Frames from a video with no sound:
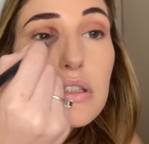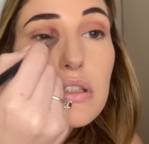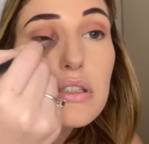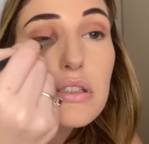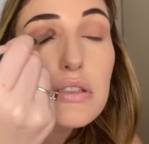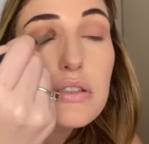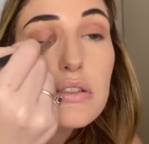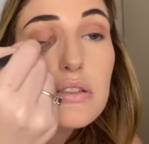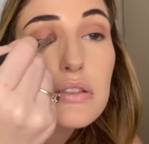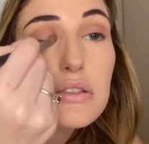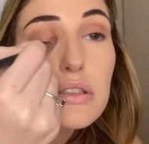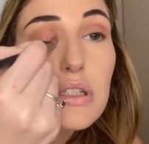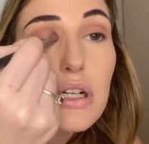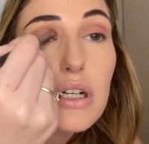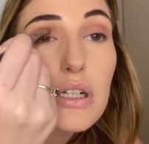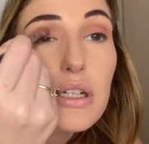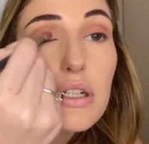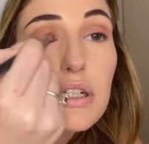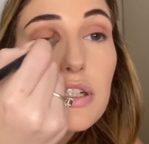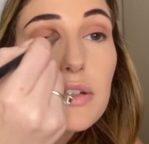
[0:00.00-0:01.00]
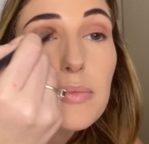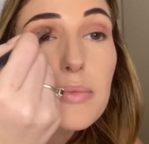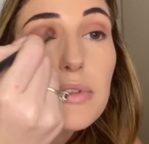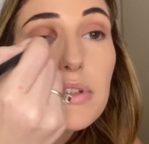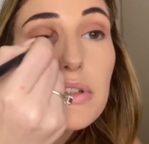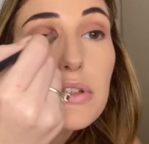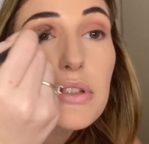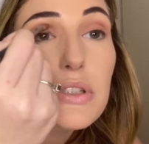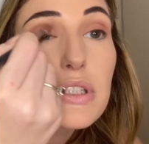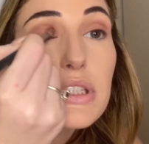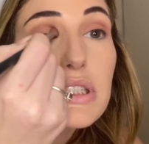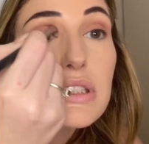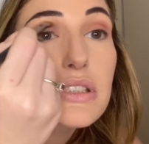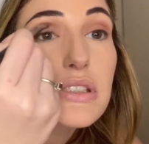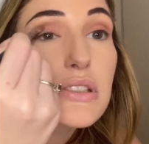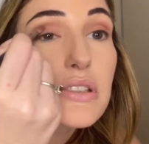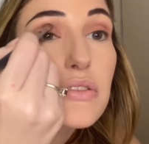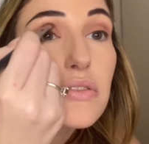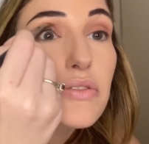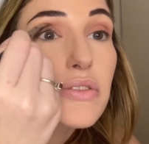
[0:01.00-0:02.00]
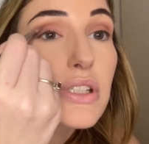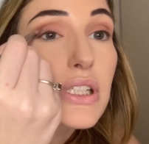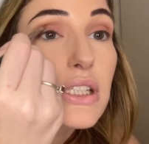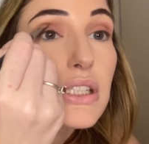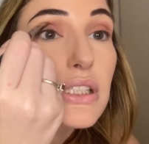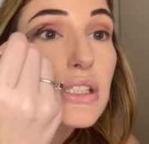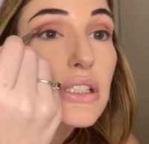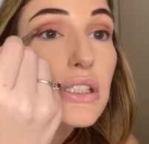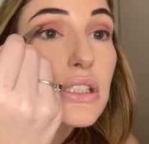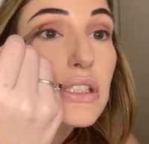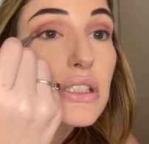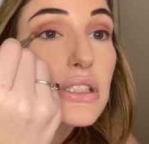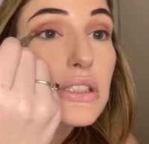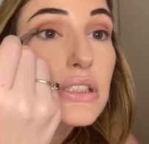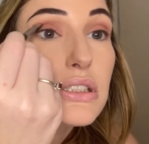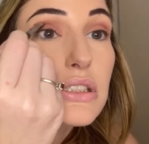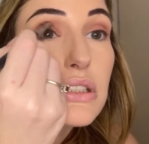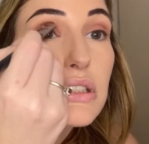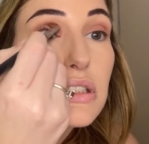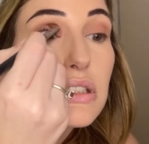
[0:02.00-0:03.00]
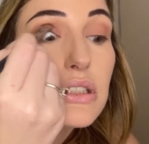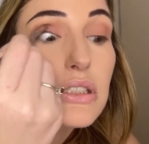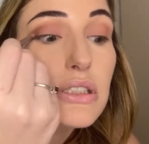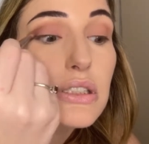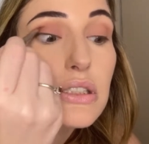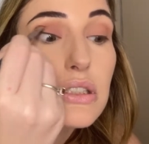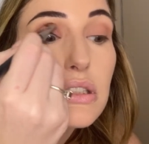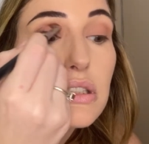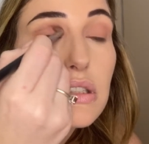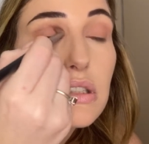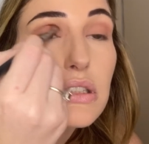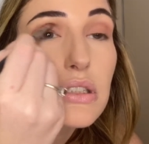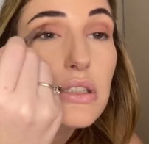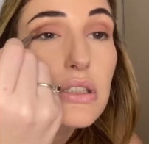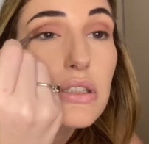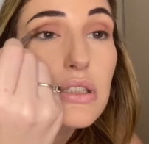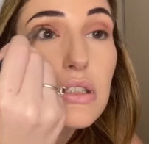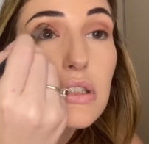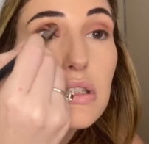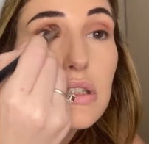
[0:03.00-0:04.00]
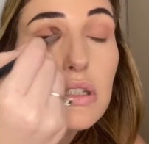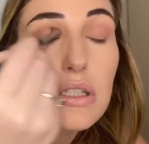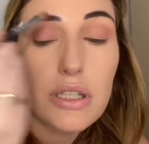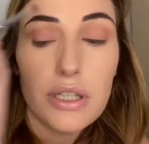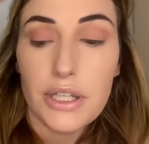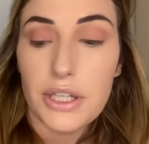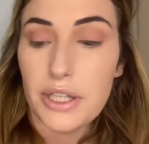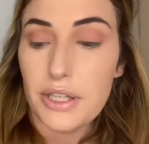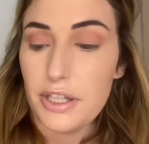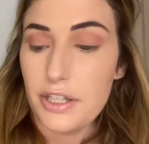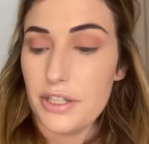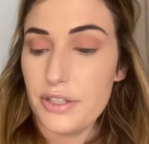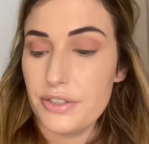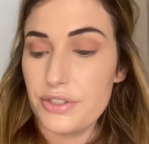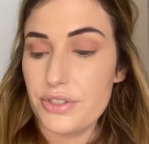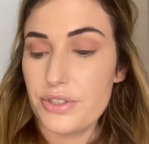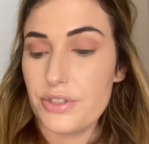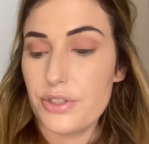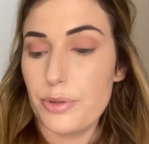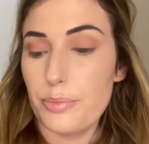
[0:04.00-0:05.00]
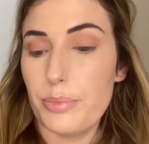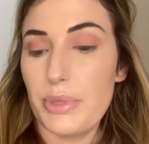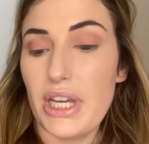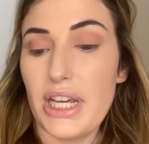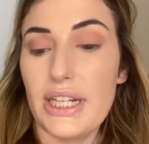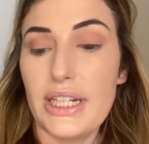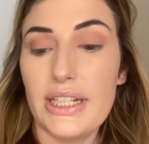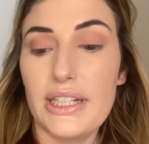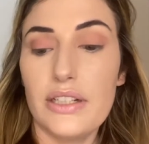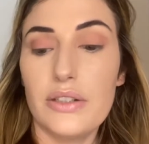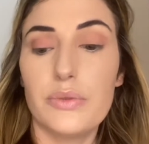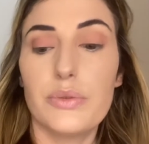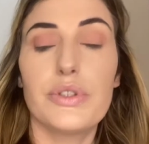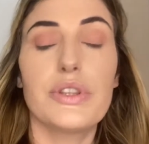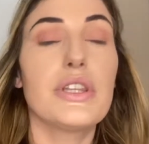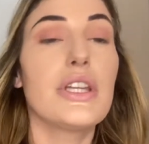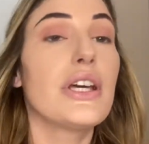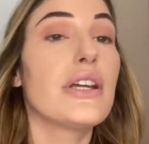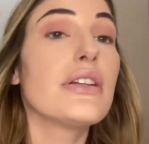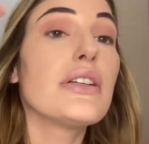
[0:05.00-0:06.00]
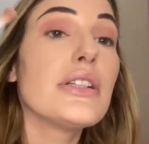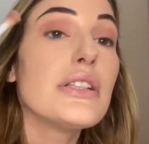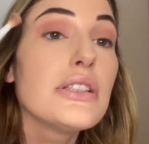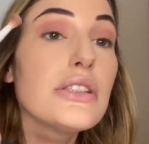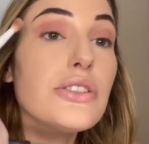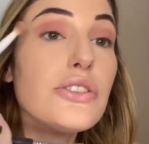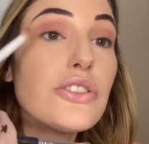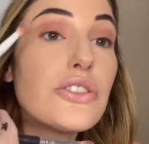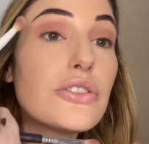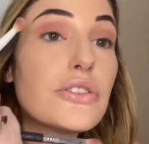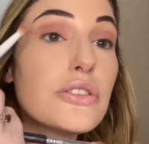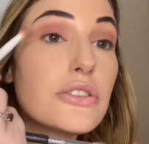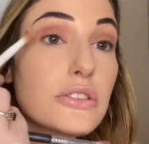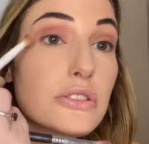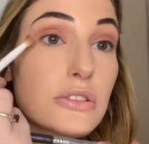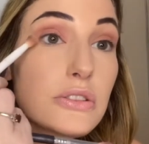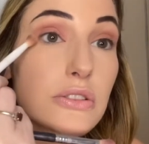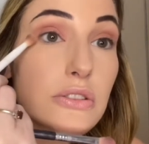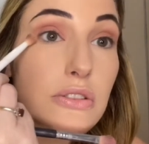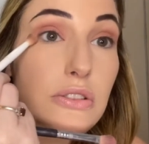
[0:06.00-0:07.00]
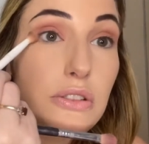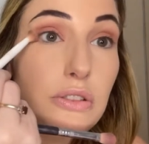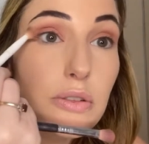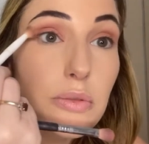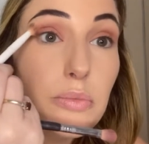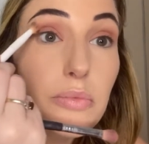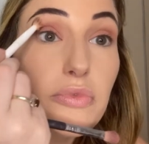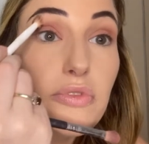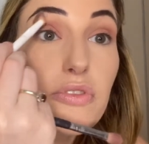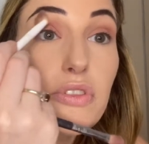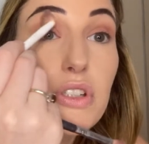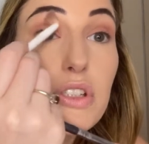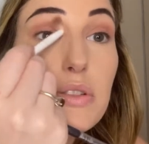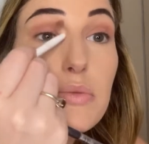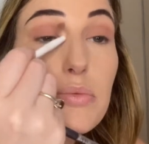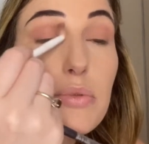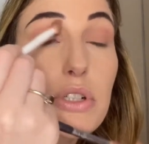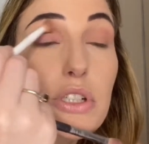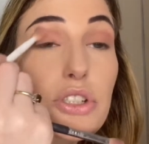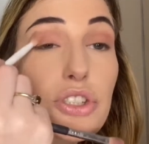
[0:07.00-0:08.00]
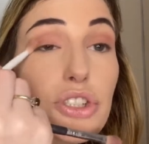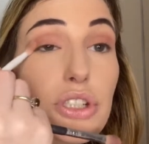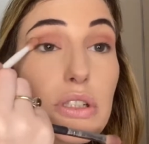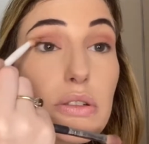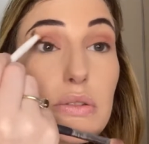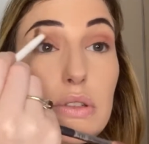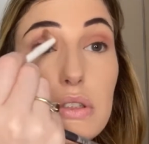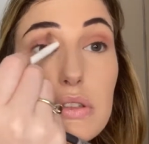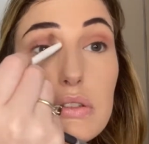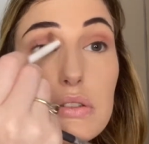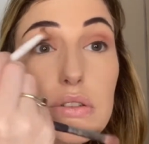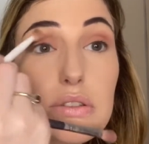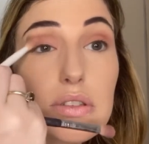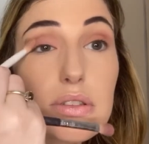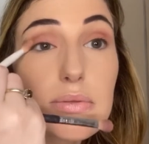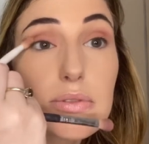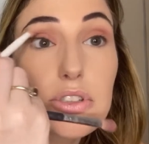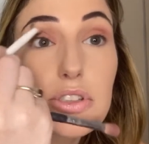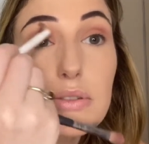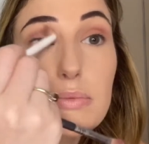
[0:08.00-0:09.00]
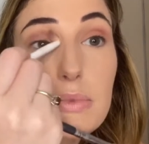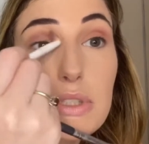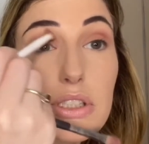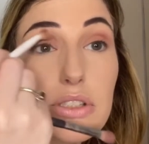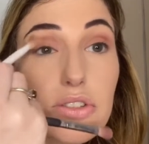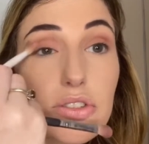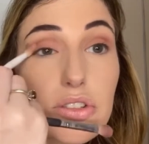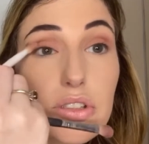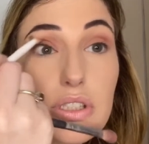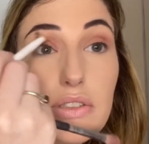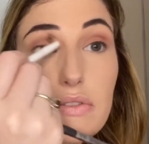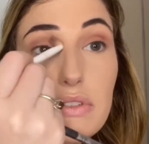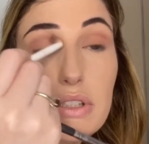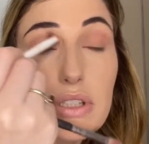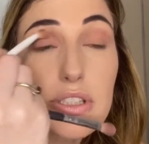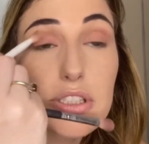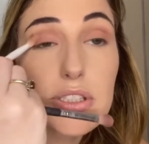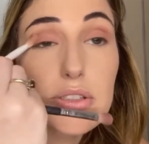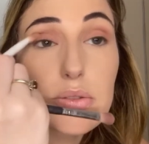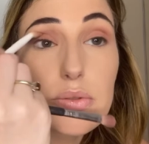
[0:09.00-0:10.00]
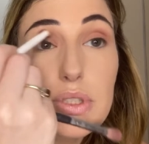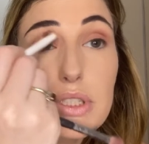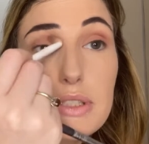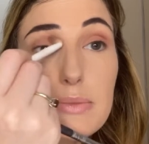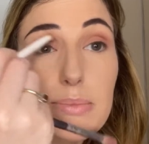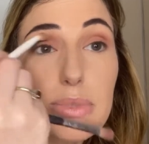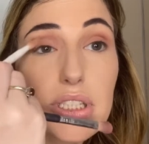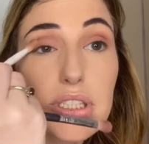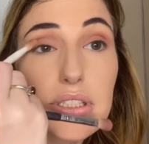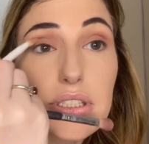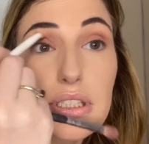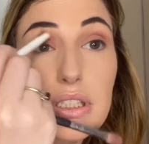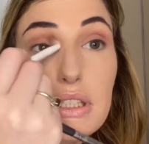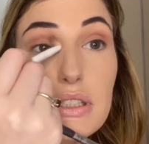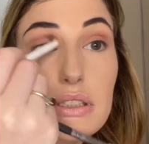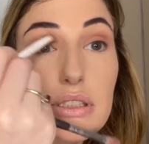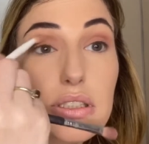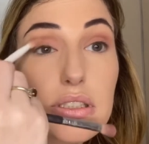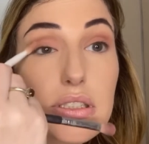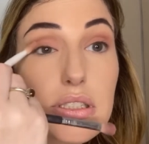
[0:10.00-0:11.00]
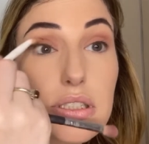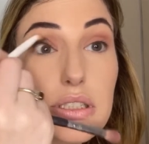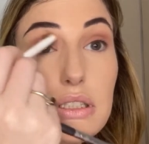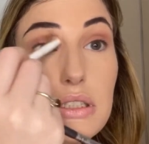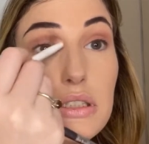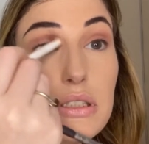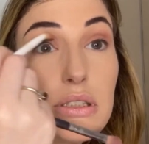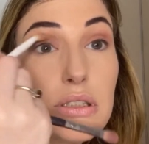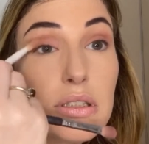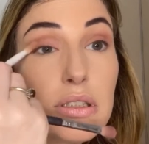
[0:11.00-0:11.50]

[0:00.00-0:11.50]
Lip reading: just to darken up the crease, define it nicely. And just go back in with that initial first brush that we used and just make sure everything is always blended out nicely.